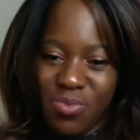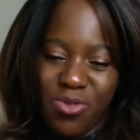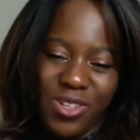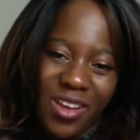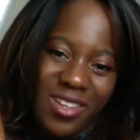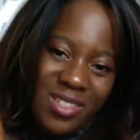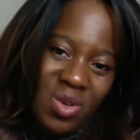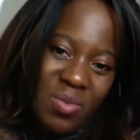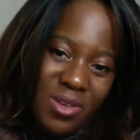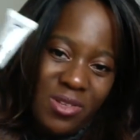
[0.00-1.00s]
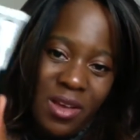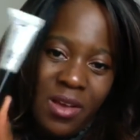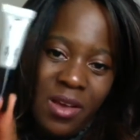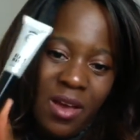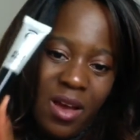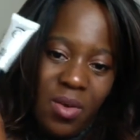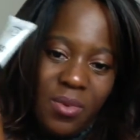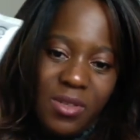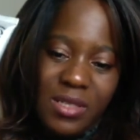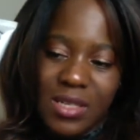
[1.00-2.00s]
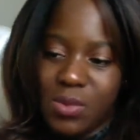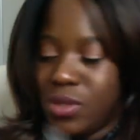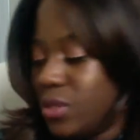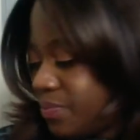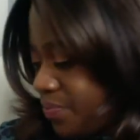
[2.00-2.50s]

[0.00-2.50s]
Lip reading: product, so I'll be using this one.